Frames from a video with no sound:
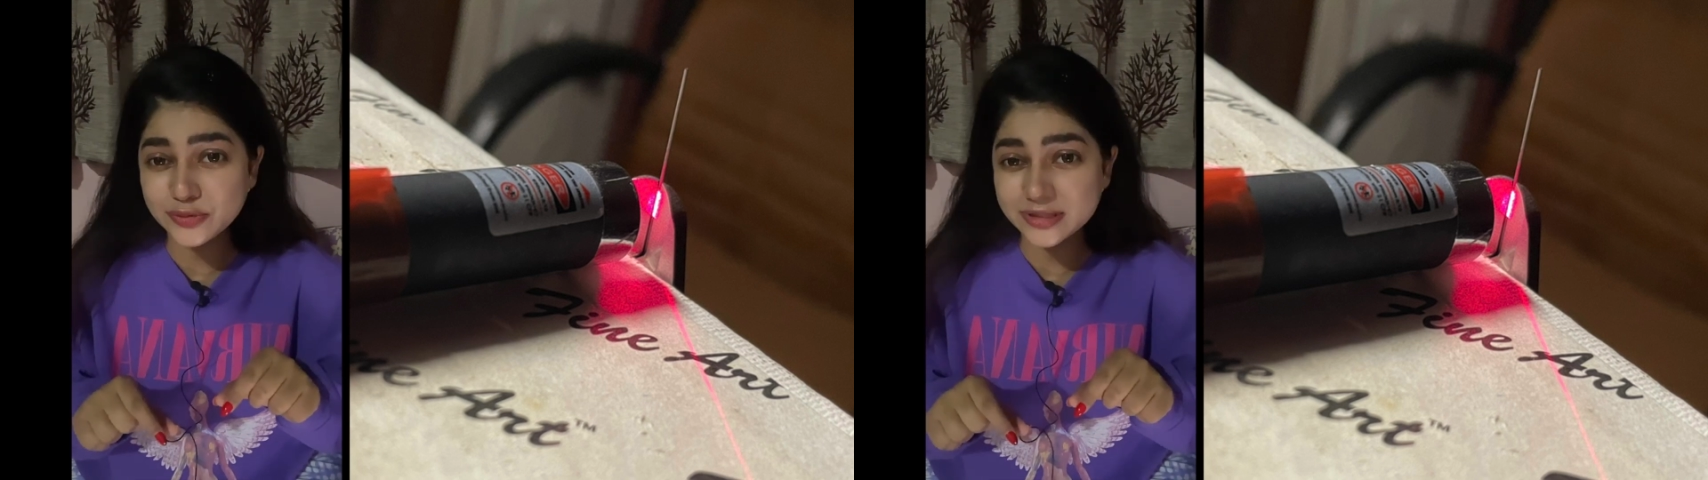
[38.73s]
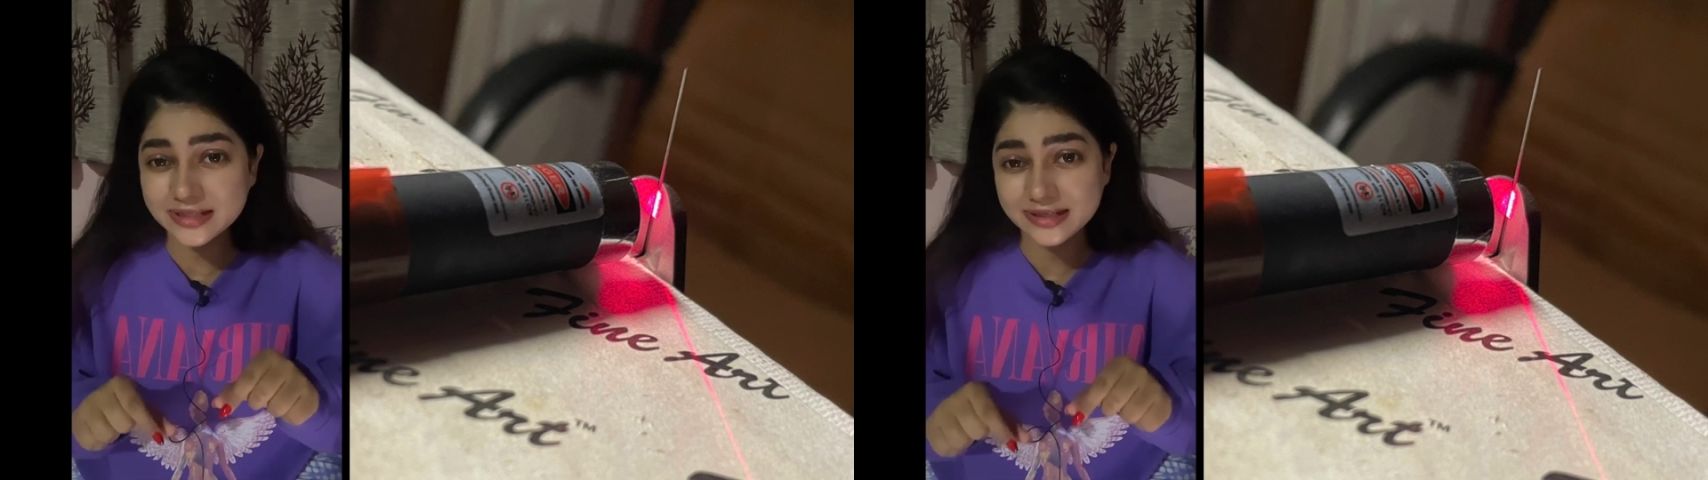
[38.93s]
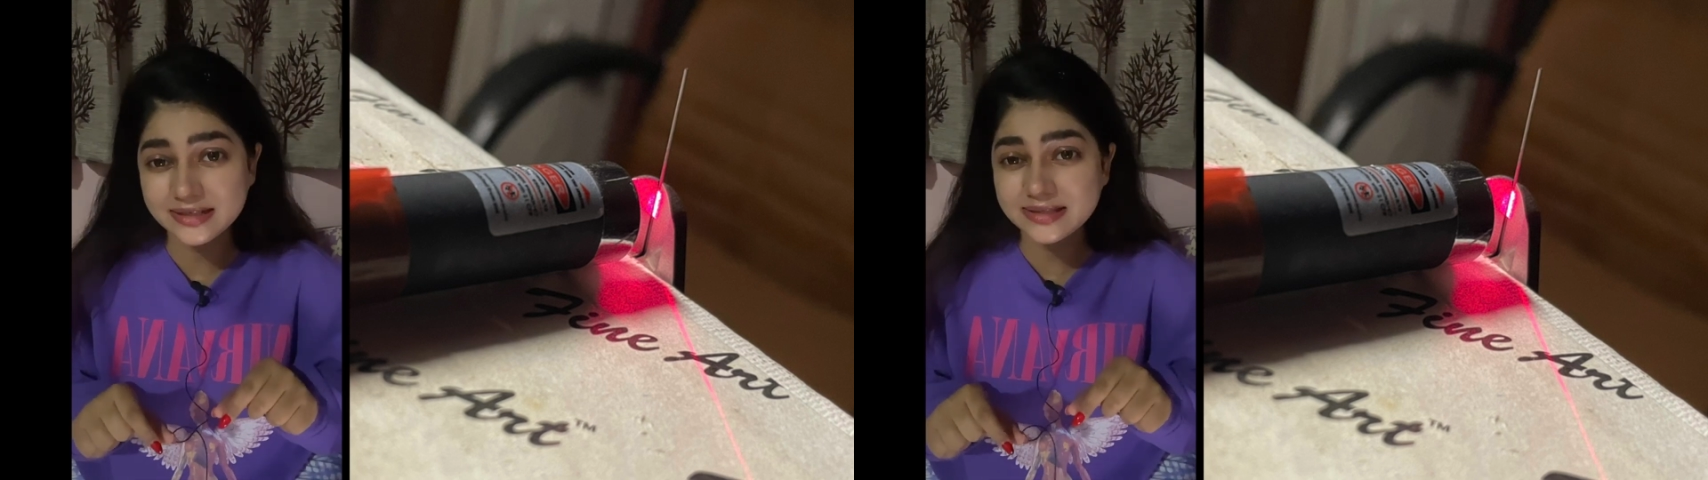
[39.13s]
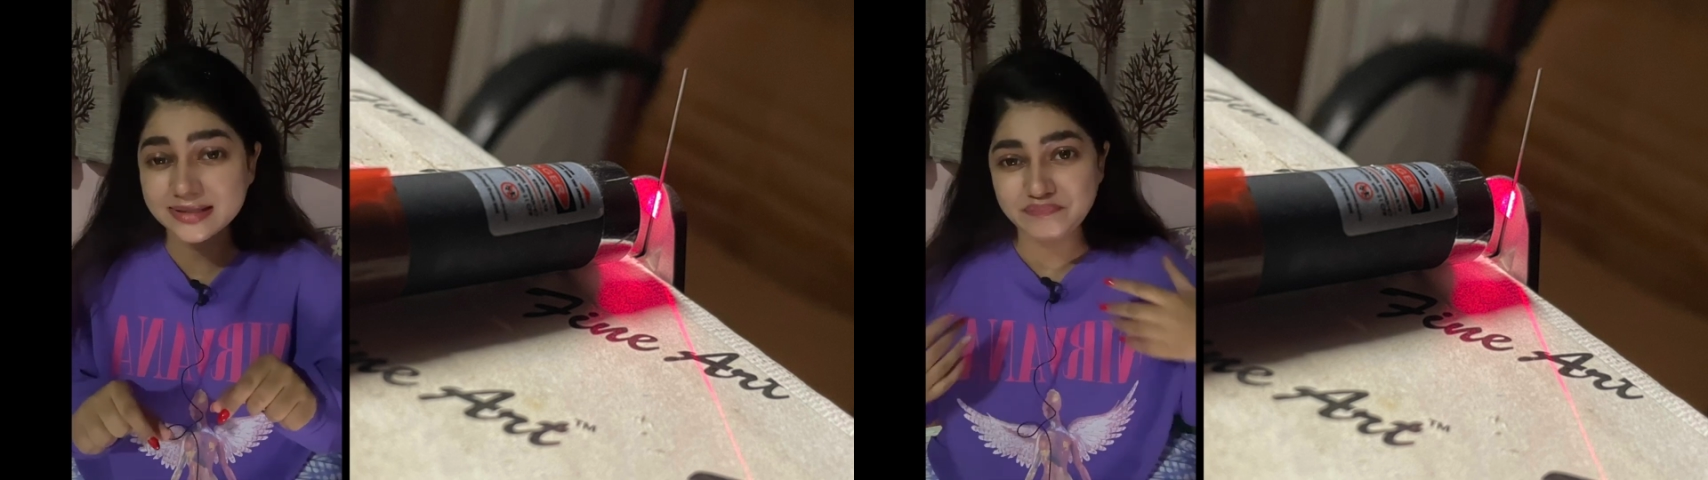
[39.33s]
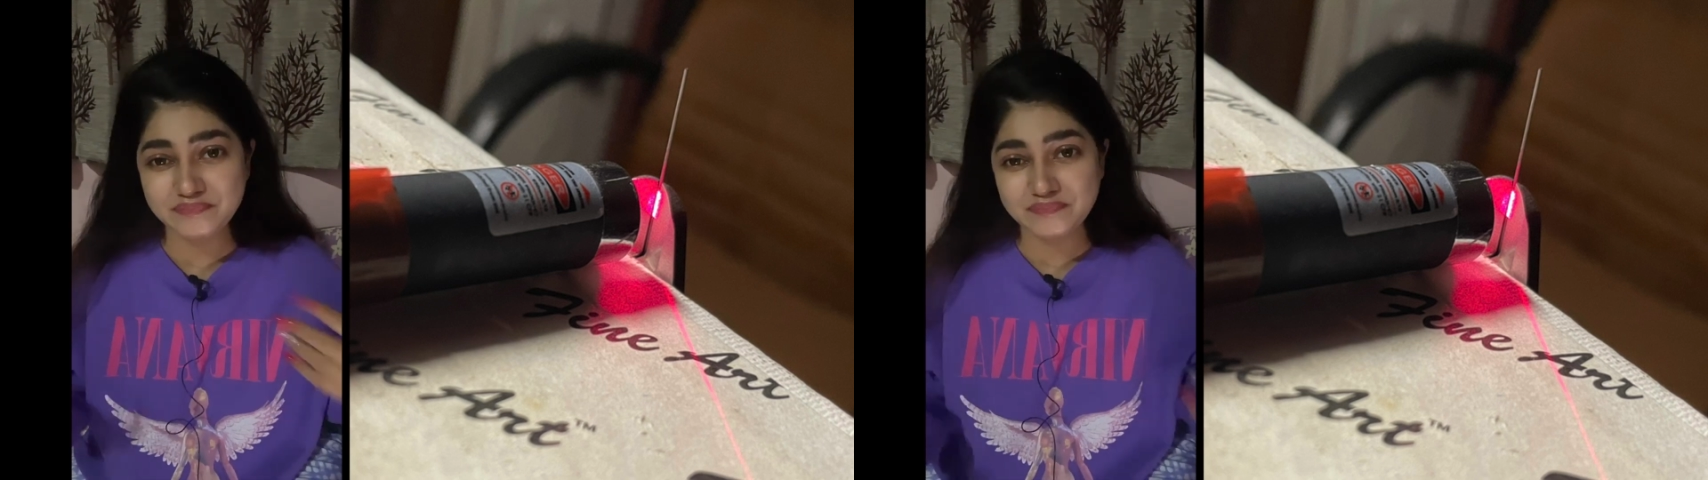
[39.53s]
slits,
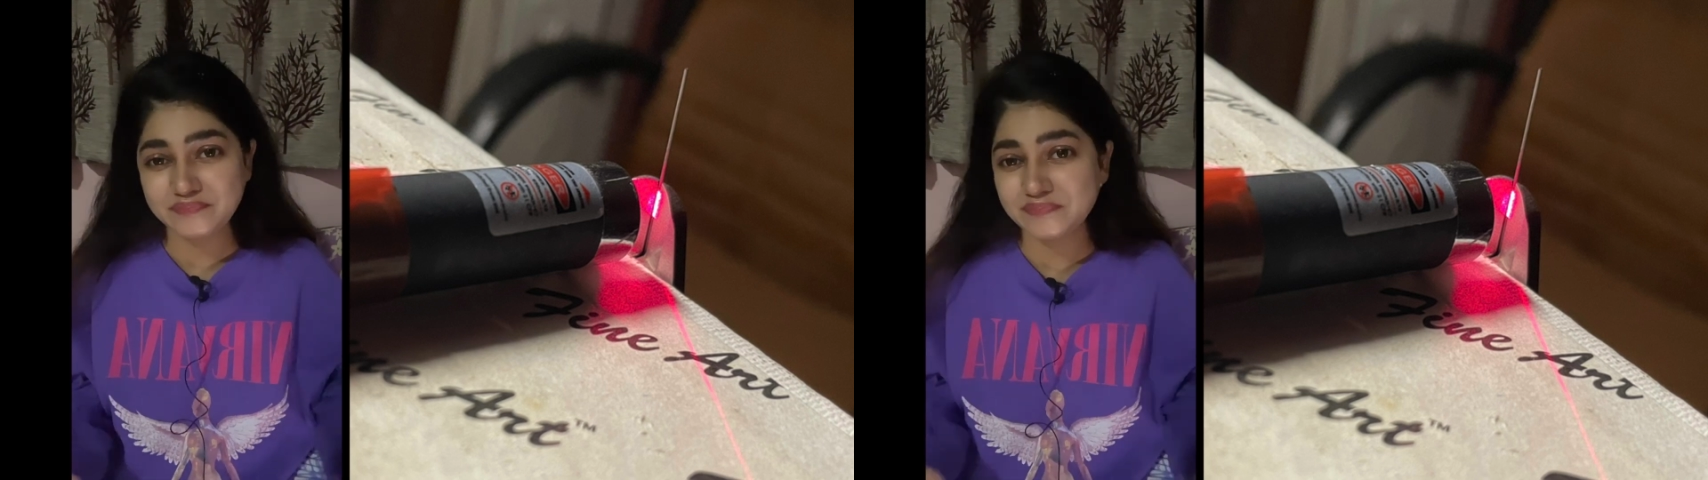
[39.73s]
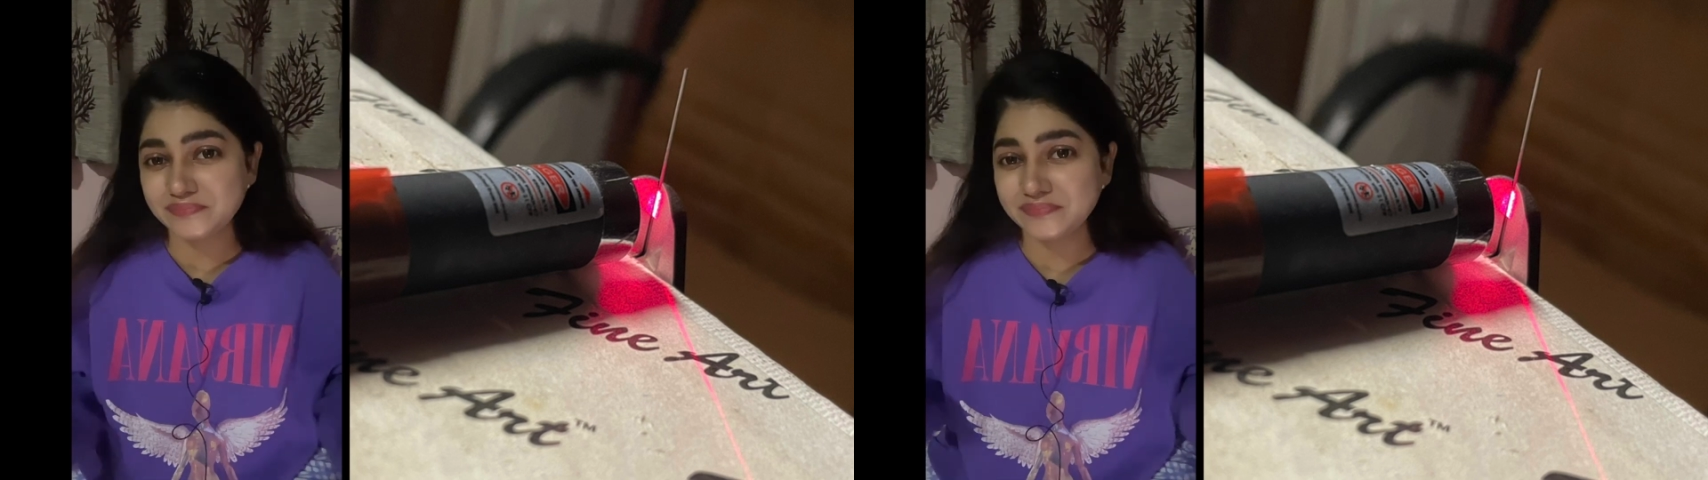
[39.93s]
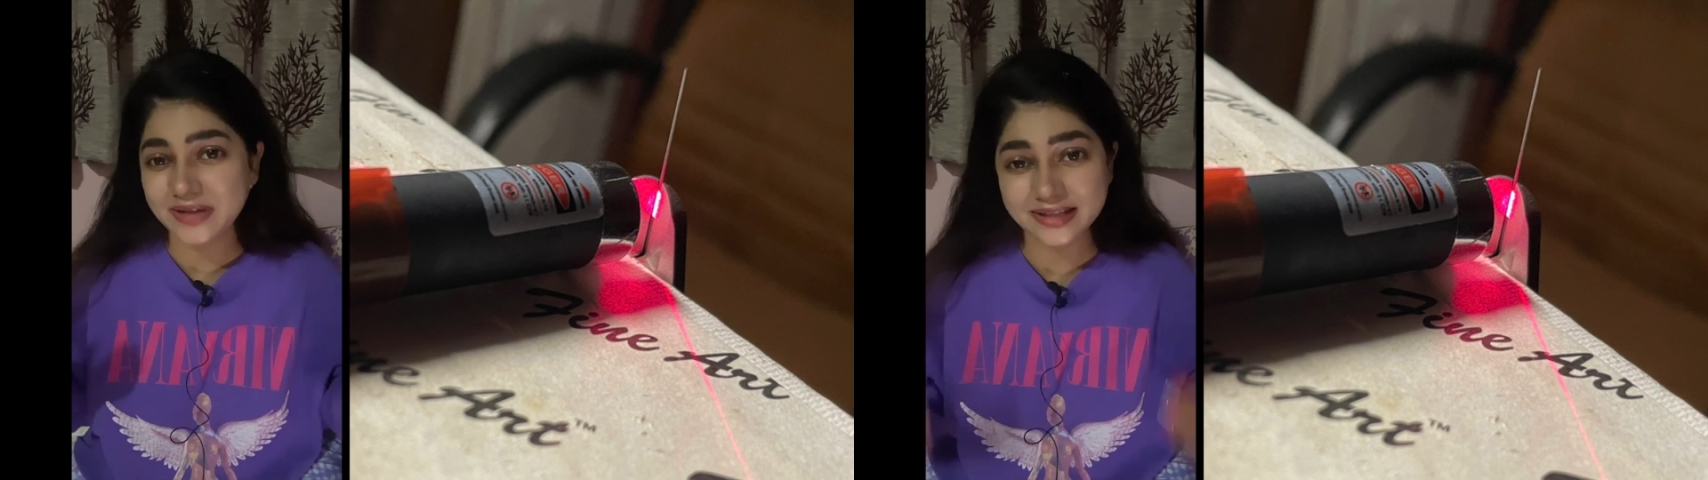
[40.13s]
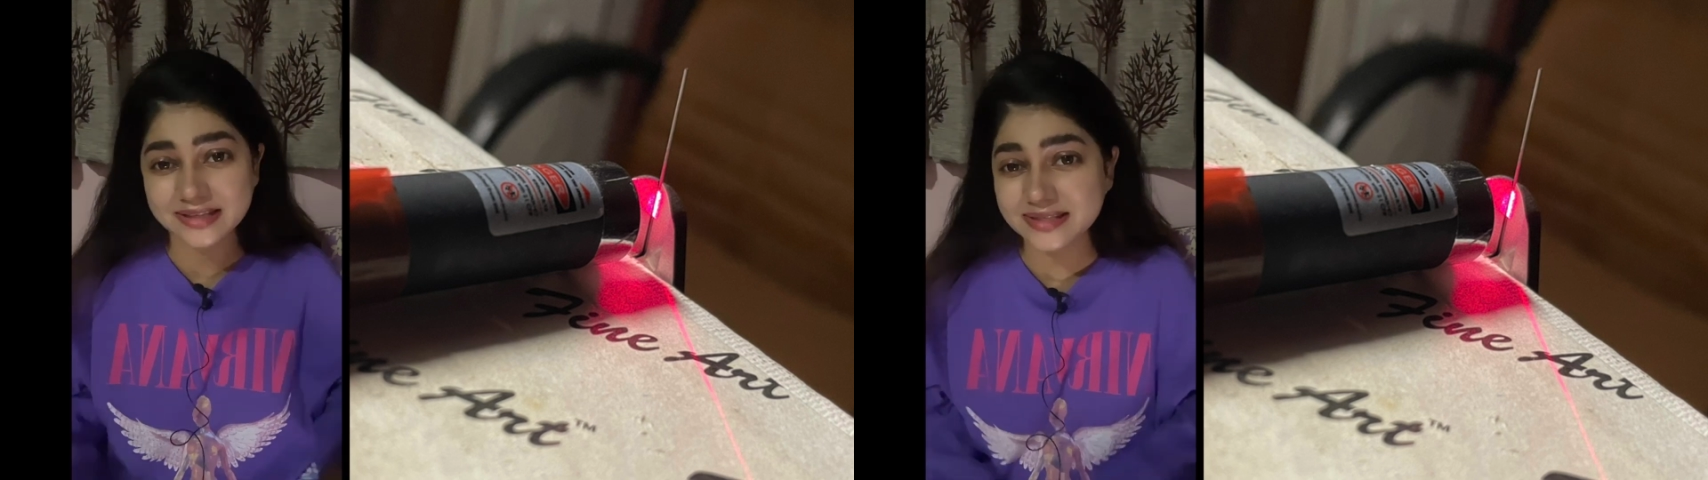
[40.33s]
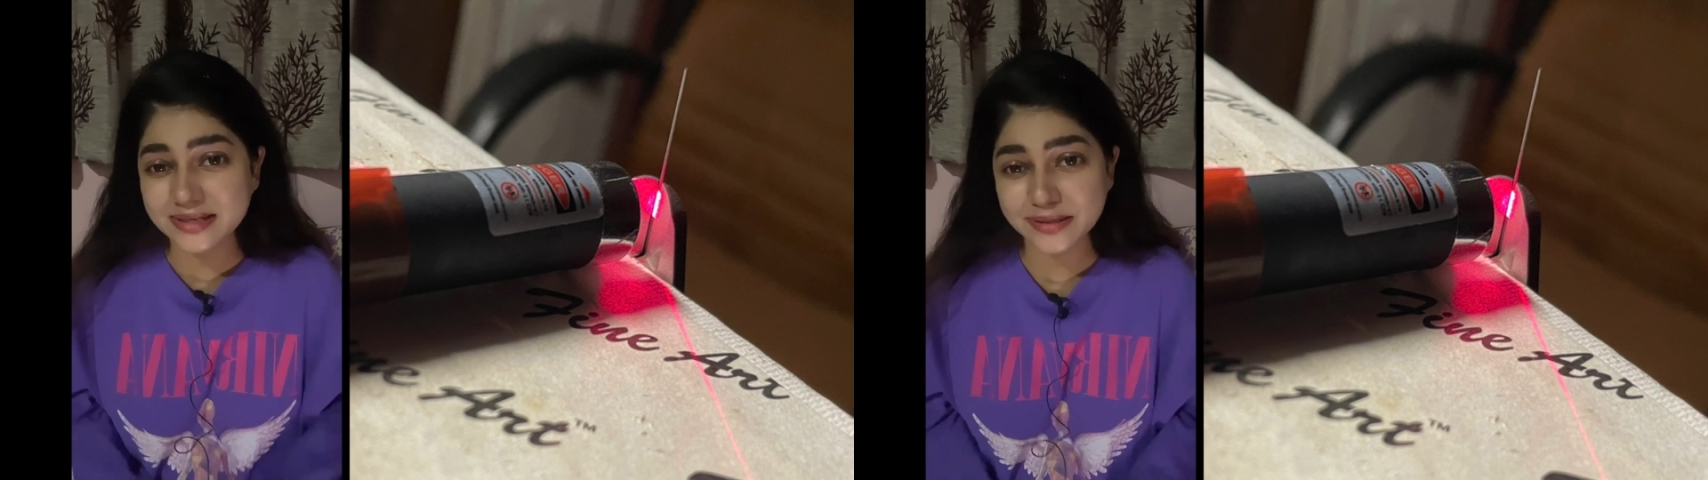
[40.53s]
and
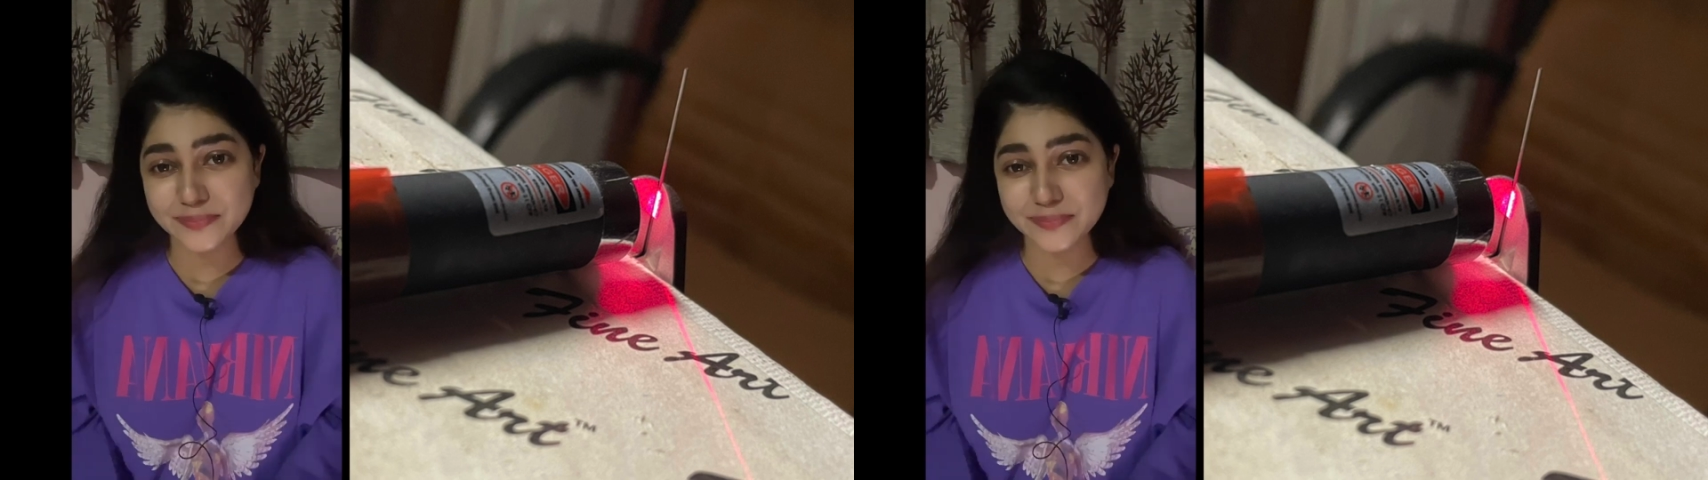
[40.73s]
that's it.